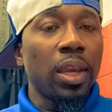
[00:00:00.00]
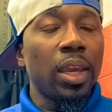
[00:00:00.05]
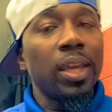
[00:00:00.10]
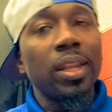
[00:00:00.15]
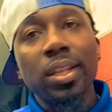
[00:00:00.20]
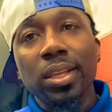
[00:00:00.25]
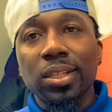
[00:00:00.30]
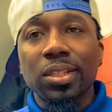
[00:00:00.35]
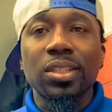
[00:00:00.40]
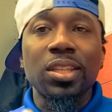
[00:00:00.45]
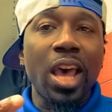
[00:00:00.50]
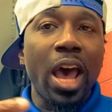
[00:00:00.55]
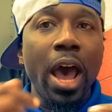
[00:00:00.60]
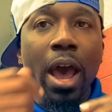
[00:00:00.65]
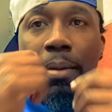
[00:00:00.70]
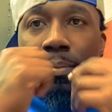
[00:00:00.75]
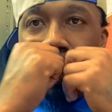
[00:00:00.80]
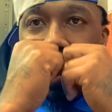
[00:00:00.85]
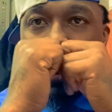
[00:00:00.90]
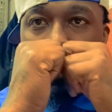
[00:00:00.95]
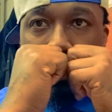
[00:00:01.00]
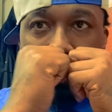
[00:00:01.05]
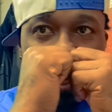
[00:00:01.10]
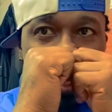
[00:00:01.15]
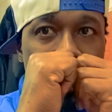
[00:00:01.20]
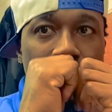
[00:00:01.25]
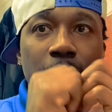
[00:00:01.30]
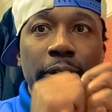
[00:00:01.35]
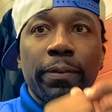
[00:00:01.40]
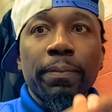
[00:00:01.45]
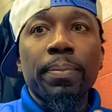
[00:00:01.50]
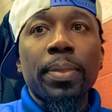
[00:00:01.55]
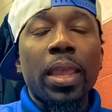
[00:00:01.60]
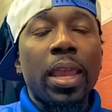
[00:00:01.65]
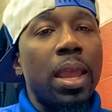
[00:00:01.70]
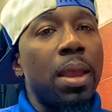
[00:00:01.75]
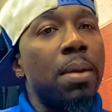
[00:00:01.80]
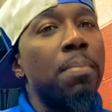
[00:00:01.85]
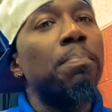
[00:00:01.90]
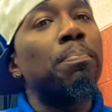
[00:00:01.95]
And it's time that we
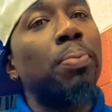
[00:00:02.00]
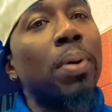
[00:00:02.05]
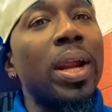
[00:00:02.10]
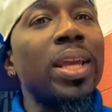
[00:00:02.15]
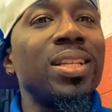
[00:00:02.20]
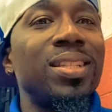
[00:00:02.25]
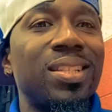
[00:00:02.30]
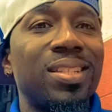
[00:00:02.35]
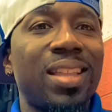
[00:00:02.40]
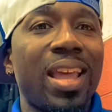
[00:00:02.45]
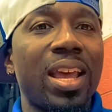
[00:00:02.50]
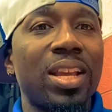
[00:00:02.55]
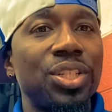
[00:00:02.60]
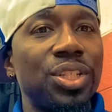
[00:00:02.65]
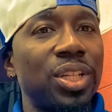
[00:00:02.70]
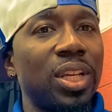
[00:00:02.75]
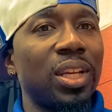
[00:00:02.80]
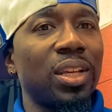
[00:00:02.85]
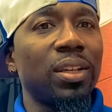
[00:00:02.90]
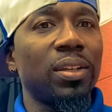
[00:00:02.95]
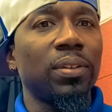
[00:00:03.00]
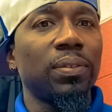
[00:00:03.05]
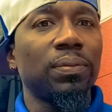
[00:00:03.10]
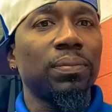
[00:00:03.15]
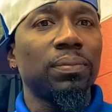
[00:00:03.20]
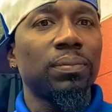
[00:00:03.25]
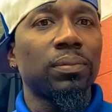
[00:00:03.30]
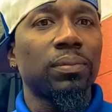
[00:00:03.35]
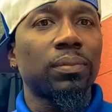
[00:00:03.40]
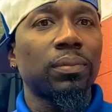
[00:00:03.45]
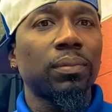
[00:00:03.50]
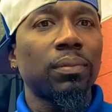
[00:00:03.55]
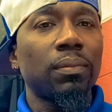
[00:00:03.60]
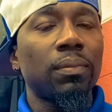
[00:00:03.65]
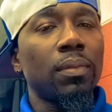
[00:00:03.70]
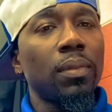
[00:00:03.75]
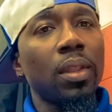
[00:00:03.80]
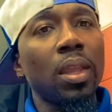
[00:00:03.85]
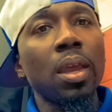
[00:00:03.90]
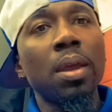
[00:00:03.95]
embrace that shit.
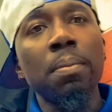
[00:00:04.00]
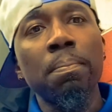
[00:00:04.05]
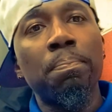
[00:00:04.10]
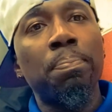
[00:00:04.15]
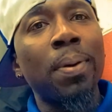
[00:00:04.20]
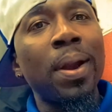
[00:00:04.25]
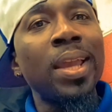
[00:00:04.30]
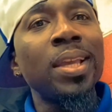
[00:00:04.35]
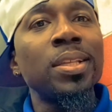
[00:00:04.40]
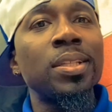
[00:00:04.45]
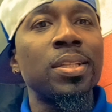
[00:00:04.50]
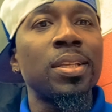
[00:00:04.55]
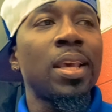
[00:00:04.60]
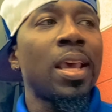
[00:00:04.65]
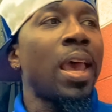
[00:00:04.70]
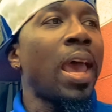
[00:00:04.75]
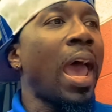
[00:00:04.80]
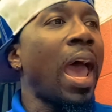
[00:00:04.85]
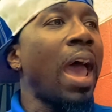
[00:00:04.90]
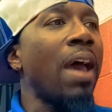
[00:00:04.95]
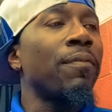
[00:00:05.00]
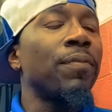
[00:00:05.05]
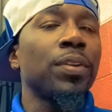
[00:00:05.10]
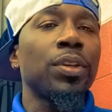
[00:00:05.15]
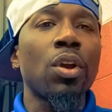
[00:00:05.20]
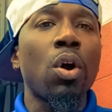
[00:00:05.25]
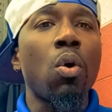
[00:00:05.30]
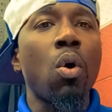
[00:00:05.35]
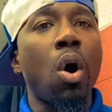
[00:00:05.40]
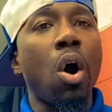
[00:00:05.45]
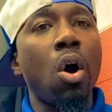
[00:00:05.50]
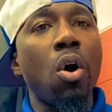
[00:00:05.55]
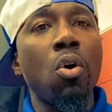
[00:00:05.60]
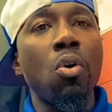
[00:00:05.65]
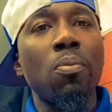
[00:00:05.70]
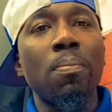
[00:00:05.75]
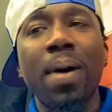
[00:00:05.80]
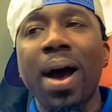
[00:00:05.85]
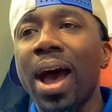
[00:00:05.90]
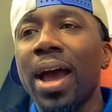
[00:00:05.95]
Embrace having your
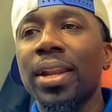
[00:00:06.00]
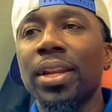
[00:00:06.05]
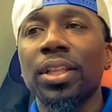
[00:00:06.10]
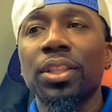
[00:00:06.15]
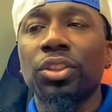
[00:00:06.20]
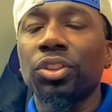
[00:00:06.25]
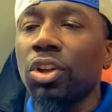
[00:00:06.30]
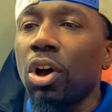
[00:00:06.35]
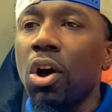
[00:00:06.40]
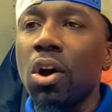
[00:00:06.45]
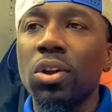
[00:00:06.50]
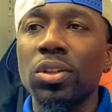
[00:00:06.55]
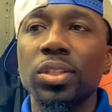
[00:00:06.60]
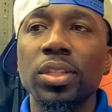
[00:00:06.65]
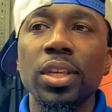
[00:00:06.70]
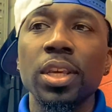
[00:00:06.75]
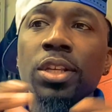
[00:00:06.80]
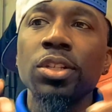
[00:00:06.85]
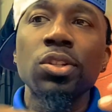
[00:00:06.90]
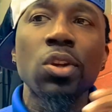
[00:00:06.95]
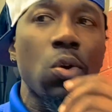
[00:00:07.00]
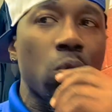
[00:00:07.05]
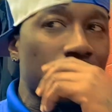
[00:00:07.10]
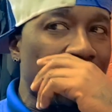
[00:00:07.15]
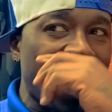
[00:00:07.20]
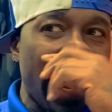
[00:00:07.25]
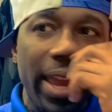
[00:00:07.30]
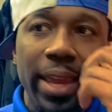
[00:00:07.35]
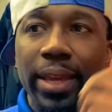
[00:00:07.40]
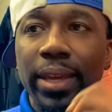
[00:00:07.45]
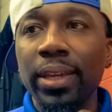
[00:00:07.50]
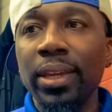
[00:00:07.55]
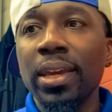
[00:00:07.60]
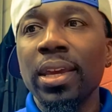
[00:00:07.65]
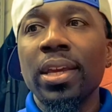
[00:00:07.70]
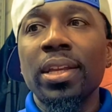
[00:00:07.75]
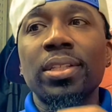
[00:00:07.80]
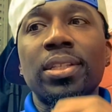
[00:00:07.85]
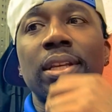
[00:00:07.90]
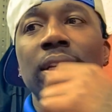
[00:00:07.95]
own mind and thoughts. It's okay
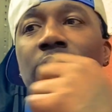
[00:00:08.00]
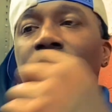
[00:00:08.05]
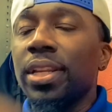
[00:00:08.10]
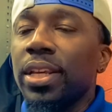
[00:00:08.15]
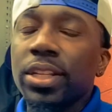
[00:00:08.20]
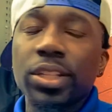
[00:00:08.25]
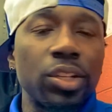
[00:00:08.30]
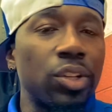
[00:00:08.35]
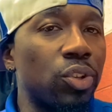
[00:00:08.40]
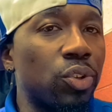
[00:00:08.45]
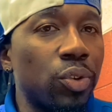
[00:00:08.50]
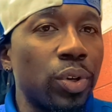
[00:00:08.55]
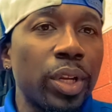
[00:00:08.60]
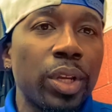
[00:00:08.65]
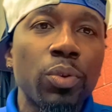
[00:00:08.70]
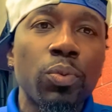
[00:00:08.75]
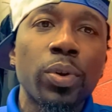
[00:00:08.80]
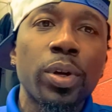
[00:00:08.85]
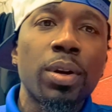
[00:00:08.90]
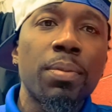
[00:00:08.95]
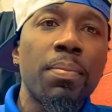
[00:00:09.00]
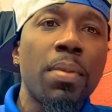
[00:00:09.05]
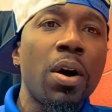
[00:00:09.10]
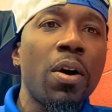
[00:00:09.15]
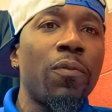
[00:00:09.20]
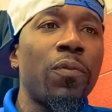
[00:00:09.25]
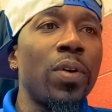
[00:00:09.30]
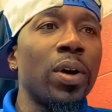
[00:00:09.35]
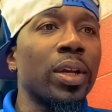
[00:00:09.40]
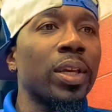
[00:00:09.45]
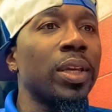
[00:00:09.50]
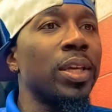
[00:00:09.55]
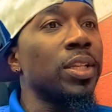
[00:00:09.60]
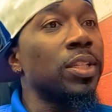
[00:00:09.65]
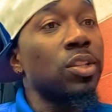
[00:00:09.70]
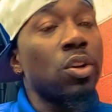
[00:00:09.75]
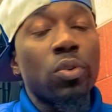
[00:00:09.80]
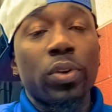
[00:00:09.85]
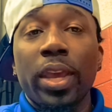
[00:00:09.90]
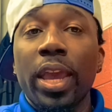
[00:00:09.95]
to disagree with a motherfucker.
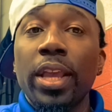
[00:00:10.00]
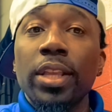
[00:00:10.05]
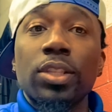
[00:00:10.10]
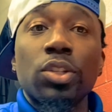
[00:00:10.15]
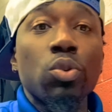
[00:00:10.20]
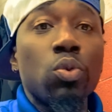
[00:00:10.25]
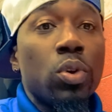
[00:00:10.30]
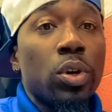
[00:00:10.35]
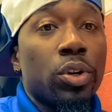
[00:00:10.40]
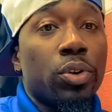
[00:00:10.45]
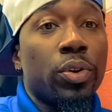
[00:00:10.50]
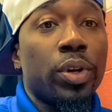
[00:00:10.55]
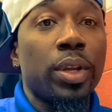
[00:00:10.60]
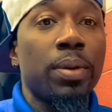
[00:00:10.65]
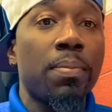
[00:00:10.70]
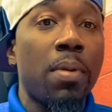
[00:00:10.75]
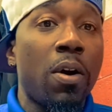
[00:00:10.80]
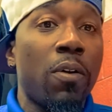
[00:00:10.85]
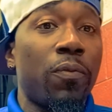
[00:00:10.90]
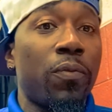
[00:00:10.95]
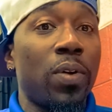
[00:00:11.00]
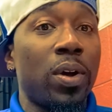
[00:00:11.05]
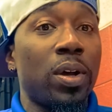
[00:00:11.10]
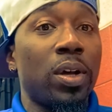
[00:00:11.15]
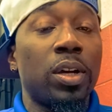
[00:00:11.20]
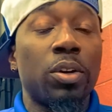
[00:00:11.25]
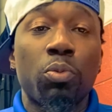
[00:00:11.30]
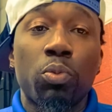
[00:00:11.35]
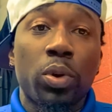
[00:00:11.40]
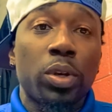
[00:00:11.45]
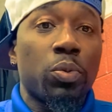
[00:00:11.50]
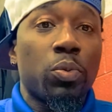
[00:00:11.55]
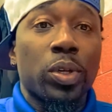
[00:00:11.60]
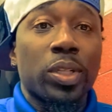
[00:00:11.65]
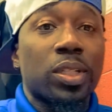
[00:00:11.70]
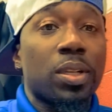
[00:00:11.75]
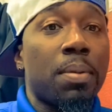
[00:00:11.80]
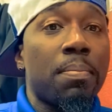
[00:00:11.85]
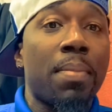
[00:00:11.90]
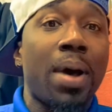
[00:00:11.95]
It's okay to agree motherfucker, uh, with,
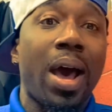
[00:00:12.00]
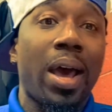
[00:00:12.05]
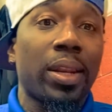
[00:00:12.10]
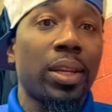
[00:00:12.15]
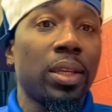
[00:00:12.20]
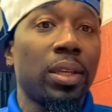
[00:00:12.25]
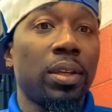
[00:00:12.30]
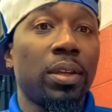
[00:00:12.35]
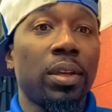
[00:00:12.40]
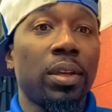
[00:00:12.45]
with somebody.